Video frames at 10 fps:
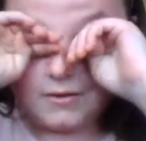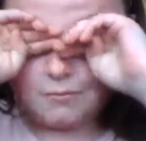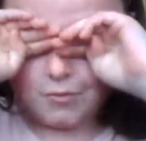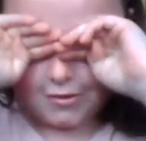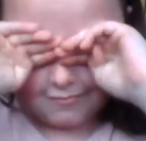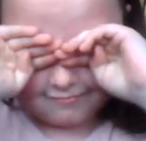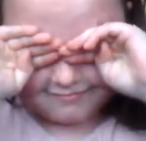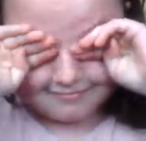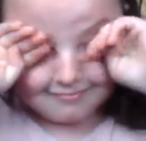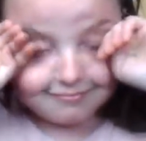can, but
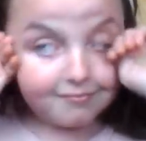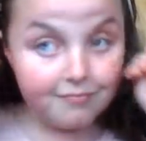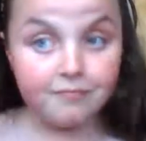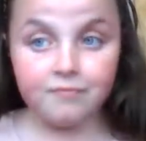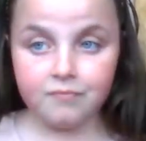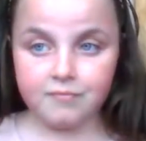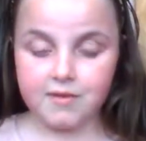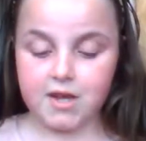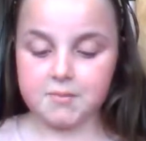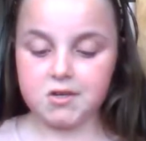
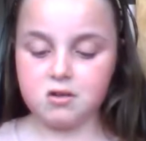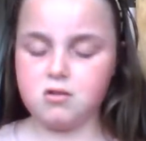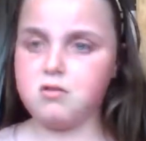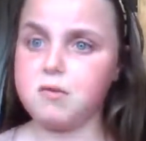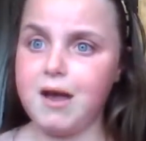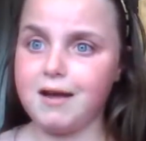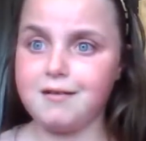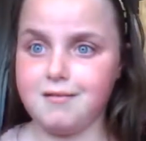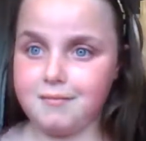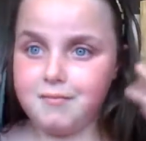yeah, I'm not going to talk about
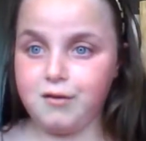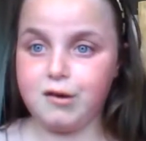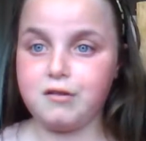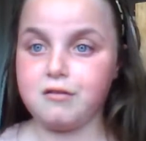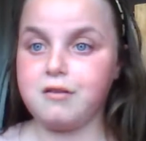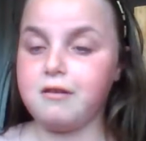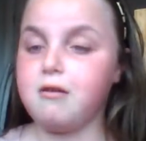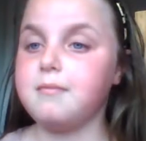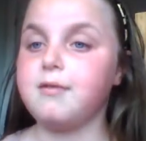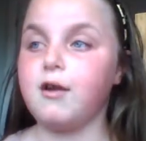it because I'm starting to
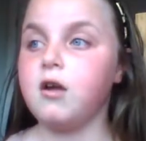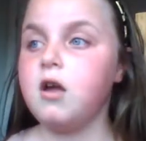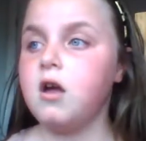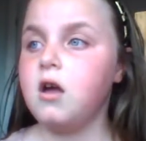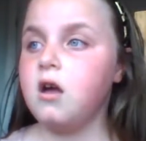tear up, so